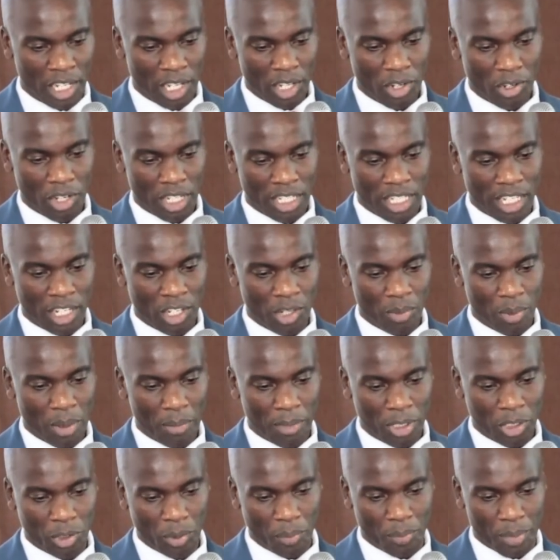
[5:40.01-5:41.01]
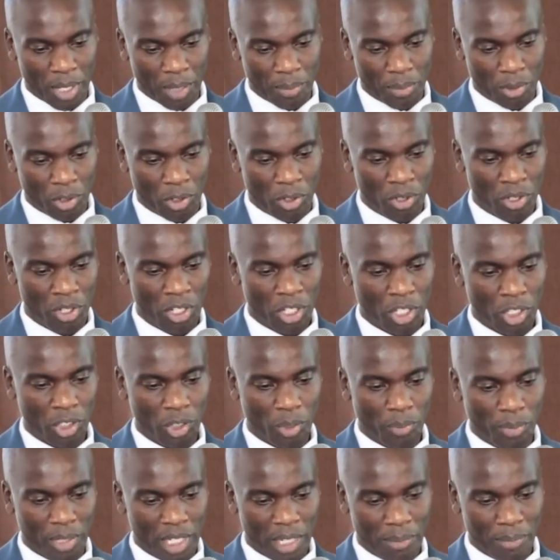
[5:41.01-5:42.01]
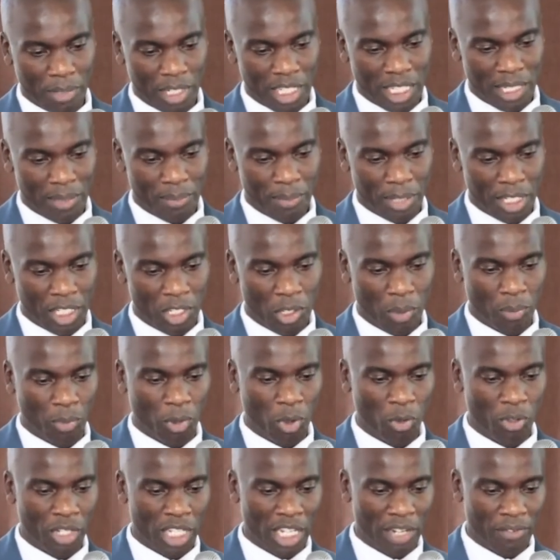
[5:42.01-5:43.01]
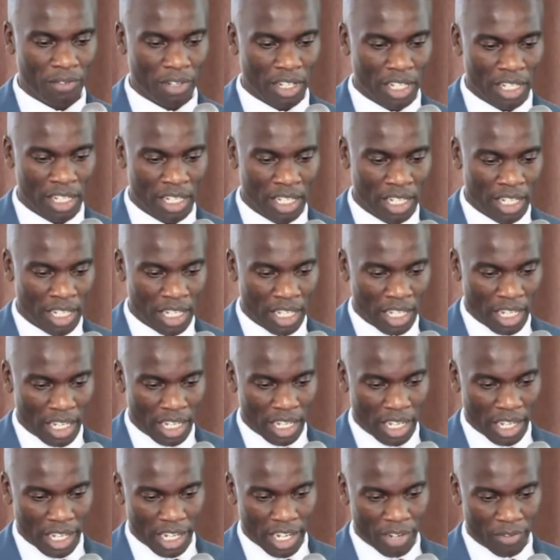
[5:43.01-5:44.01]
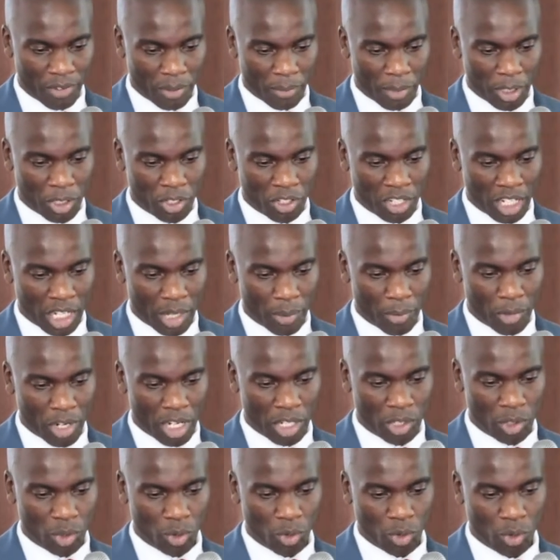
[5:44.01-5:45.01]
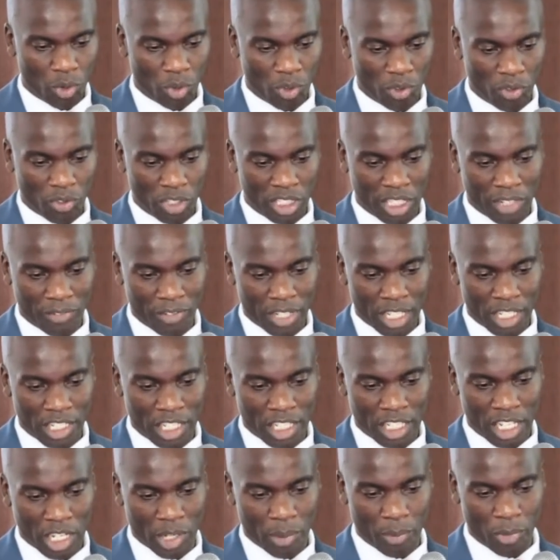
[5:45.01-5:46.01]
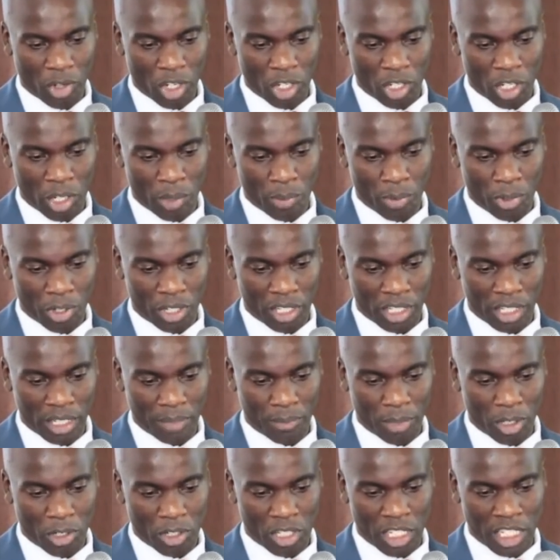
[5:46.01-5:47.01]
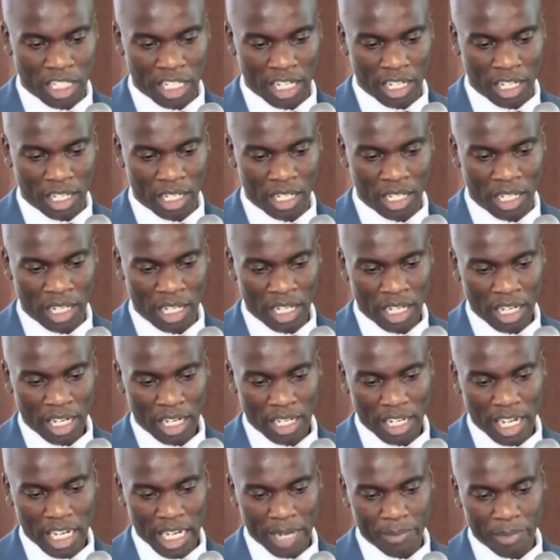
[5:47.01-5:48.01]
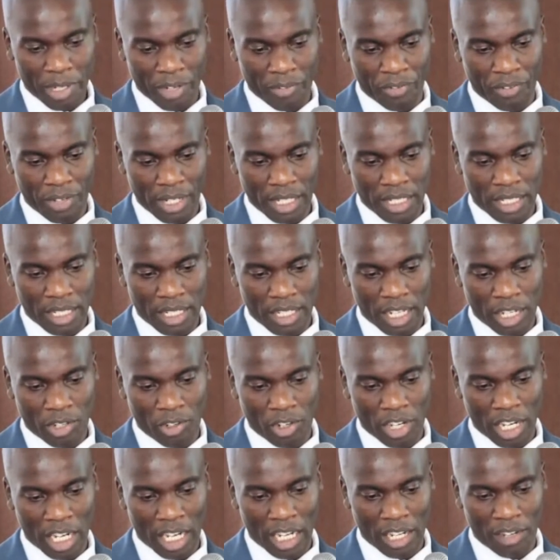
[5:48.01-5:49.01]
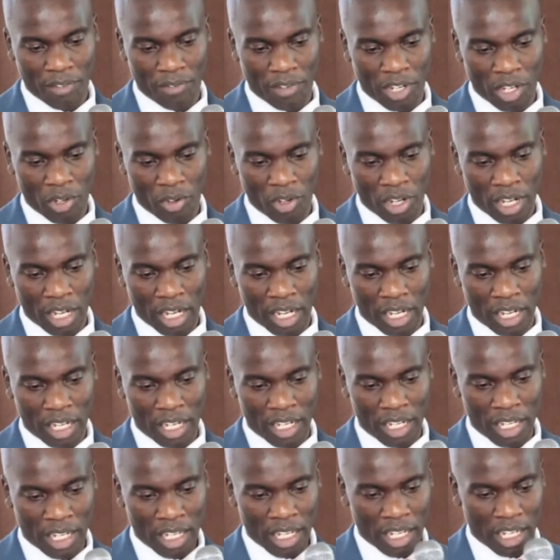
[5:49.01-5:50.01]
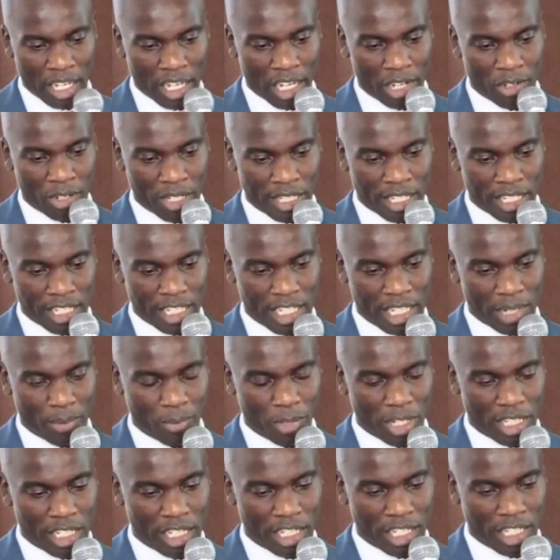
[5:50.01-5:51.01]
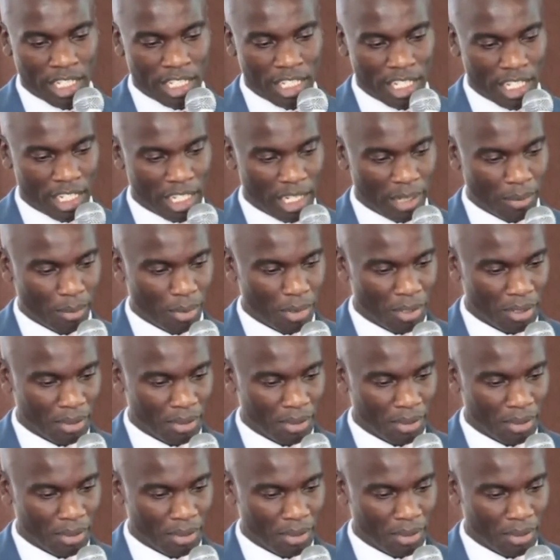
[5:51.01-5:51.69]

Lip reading: You can select barbershop people, shopkeepers, M-Pesa shop, or whichever information that you want to, whichever details that you want to input here, because these are dynamic fields that you can have in your system once it is set up.